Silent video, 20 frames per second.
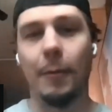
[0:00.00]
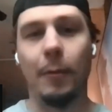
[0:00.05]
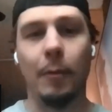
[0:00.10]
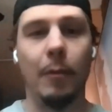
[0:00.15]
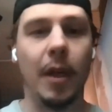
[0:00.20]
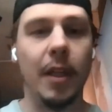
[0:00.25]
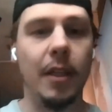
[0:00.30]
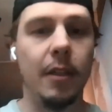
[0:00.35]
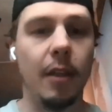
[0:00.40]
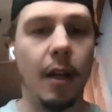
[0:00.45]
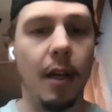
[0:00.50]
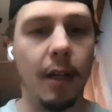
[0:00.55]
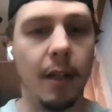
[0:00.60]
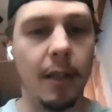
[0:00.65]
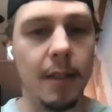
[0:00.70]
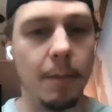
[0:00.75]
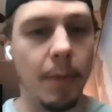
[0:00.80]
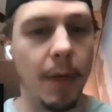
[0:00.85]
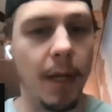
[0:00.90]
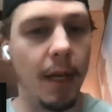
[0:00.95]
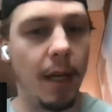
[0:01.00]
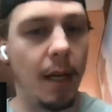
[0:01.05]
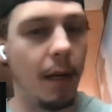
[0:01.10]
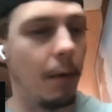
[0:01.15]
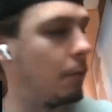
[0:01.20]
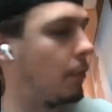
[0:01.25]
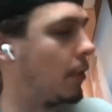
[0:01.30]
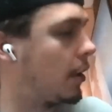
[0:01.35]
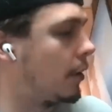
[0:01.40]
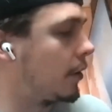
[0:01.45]
my dog is biting a
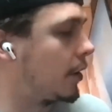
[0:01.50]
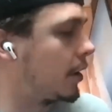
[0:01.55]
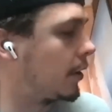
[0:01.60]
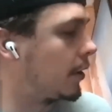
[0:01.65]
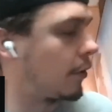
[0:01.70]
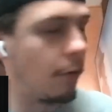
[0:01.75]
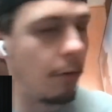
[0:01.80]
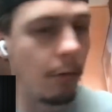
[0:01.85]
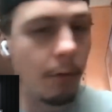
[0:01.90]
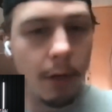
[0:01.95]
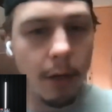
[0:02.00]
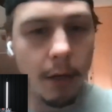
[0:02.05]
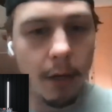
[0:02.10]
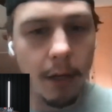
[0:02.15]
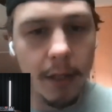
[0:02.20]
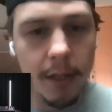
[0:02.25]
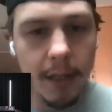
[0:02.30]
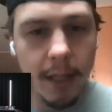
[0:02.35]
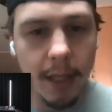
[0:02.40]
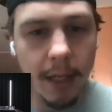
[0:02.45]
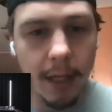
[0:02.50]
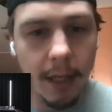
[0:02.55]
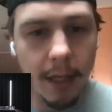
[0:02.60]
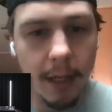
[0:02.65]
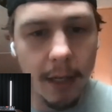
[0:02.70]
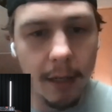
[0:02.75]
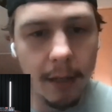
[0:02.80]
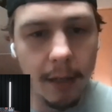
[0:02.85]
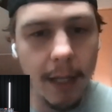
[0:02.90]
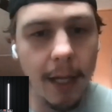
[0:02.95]
bone in the corner and it's getting
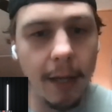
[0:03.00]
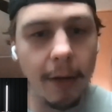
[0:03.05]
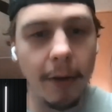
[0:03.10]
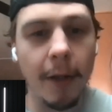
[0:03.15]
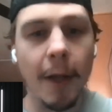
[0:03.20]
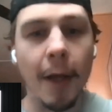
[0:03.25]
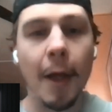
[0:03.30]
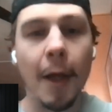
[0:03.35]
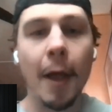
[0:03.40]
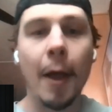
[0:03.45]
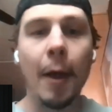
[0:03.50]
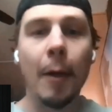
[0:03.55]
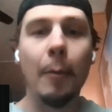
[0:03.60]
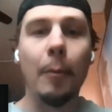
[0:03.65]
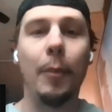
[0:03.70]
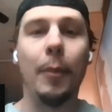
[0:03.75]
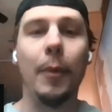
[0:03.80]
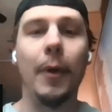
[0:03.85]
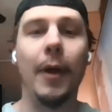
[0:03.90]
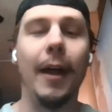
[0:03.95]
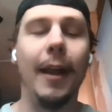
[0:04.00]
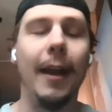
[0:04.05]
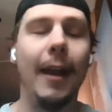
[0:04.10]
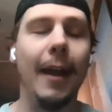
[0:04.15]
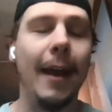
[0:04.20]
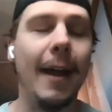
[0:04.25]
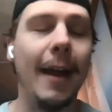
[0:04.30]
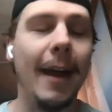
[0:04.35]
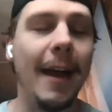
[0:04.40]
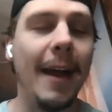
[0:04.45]
kind of loud. But
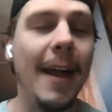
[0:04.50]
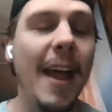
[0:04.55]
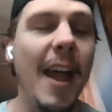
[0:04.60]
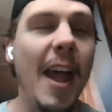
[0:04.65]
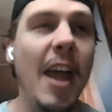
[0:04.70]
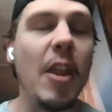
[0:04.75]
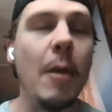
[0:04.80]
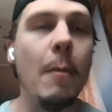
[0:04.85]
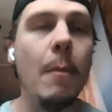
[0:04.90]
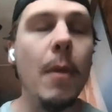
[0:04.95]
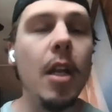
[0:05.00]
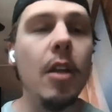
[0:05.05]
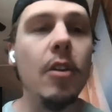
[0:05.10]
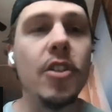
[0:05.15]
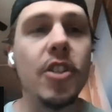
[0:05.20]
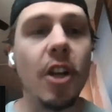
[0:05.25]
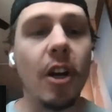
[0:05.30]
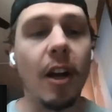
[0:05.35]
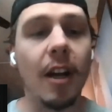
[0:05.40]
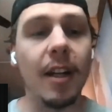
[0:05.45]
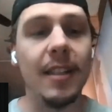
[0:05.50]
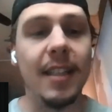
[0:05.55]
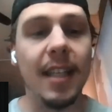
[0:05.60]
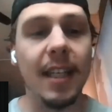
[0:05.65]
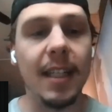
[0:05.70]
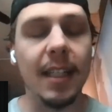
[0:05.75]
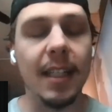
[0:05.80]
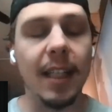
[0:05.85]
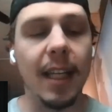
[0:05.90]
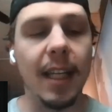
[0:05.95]
the minute you start
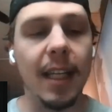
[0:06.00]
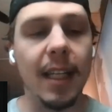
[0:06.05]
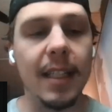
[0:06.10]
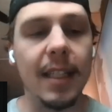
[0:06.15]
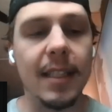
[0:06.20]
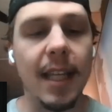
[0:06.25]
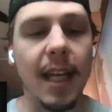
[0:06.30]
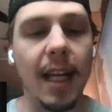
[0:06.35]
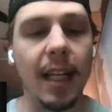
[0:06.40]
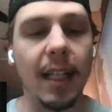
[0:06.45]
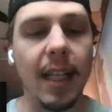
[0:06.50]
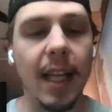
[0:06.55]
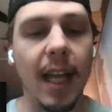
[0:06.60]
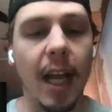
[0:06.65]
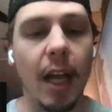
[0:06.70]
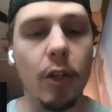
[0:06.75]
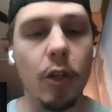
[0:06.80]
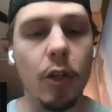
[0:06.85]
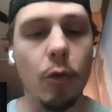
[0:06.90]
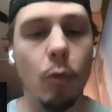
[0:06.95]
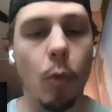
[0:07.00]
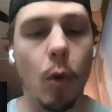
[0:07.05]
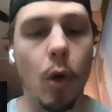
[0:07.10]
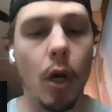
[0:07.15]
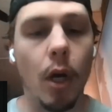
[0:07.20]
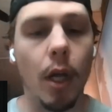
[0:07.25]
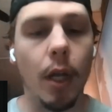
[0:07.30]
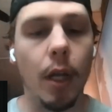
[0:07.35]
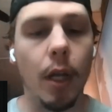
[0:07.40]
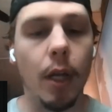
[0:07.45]
articulating exactly how you
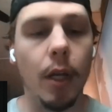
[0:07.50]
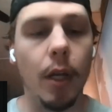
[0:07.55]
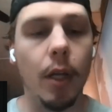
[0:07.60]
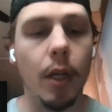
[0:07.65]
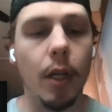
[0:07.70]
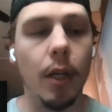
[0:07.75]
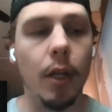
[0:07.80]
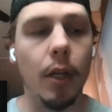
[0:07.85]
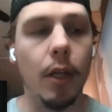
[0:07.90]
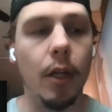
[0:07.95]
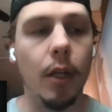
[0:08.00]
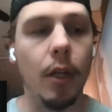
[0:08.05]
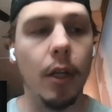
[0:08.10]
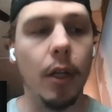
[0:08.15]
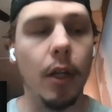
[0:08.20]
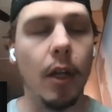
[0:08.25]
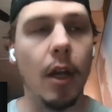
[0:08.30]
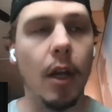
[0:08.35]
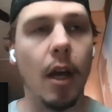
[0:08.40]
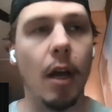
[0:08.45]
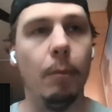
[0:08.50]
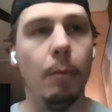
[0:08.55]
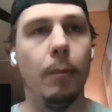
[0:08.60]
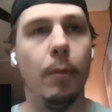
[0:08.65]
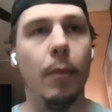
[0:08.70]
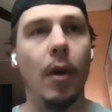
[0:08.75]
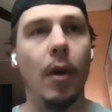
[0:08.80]
want an